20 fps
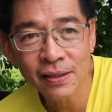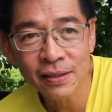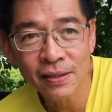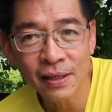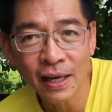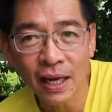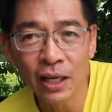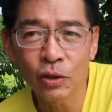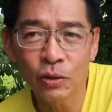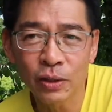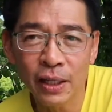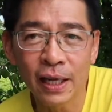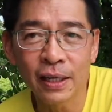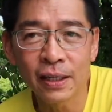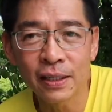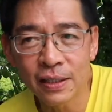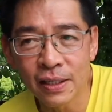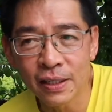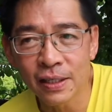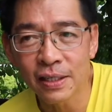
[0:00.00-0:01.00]
to 10 years
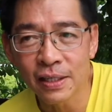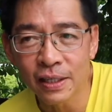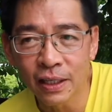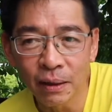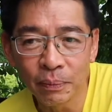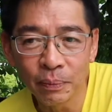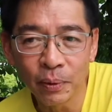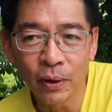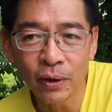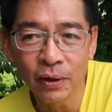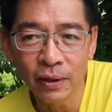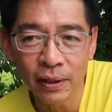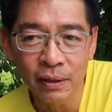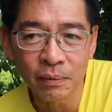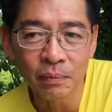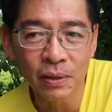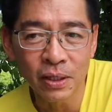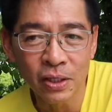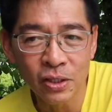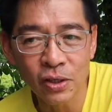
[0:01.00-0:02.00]
in Singapore in
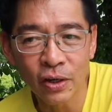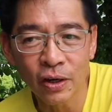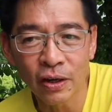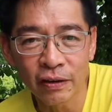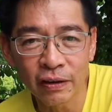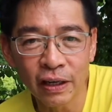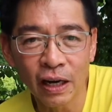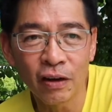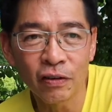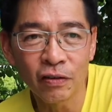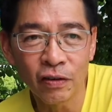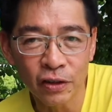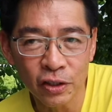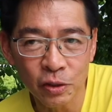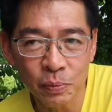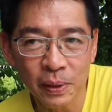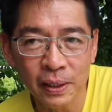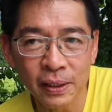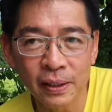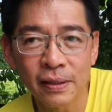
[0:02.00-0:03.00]
Ministry of Health
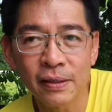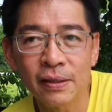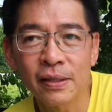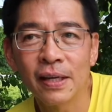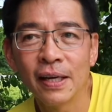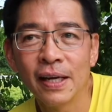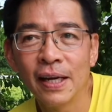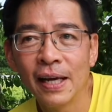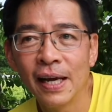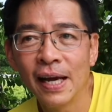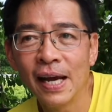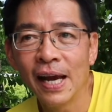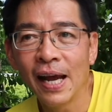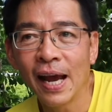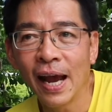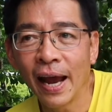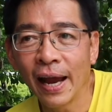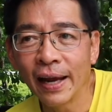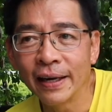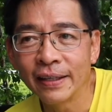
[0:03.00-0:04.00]
hospitals,
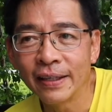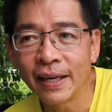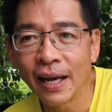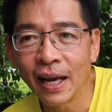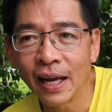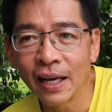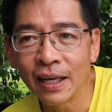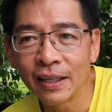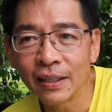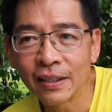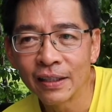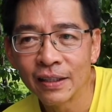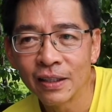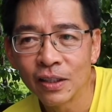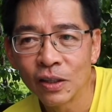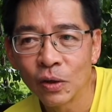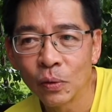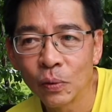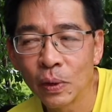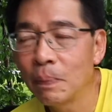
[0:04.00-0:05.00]
and then
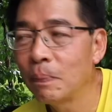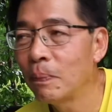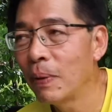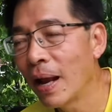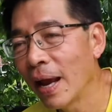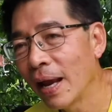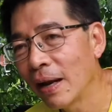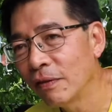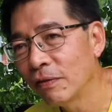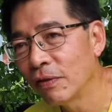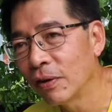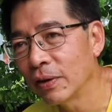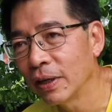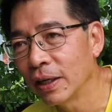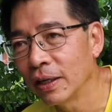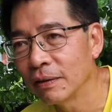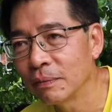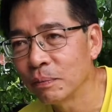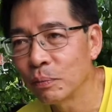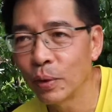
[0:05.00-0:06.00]
we planned for it,
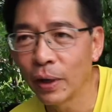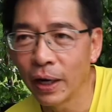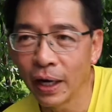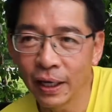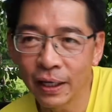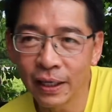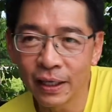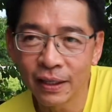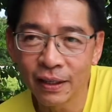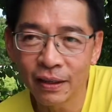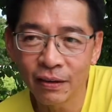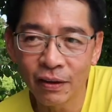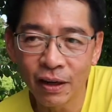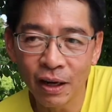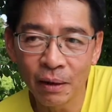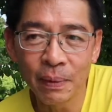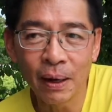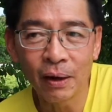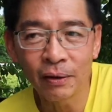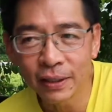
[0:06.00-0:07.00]
prayed
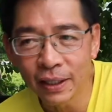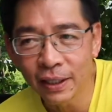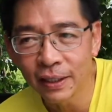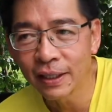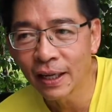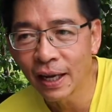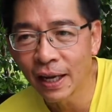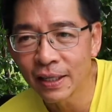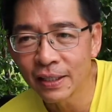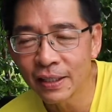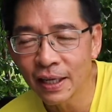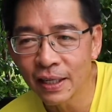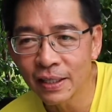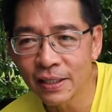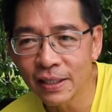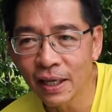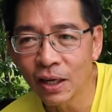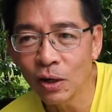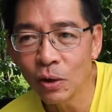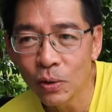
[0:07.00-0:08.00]
about it, and then said,
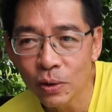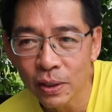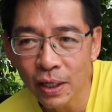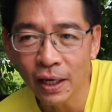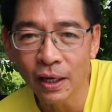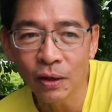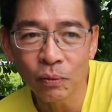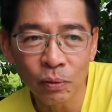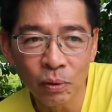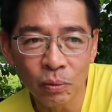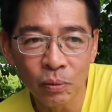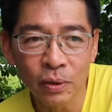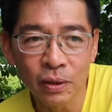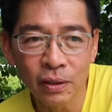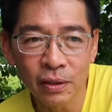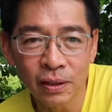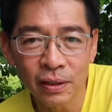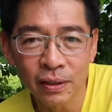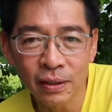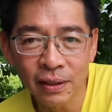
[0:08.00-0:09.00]
okay, we would
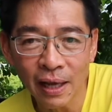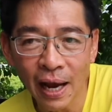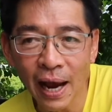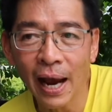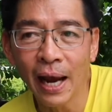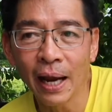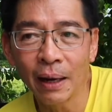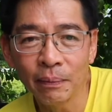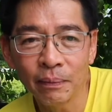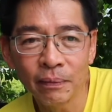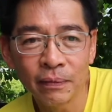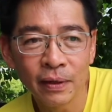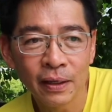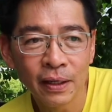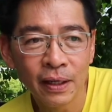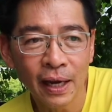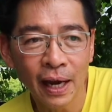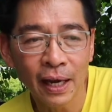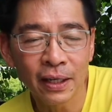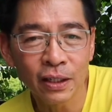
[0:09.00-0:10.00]
time
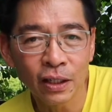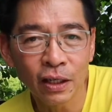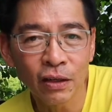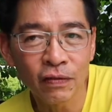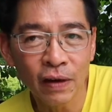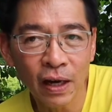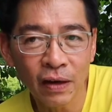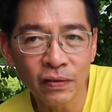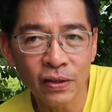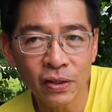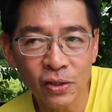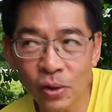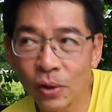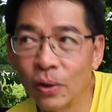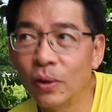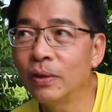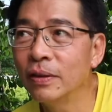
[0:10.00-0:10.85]
at 35 years old,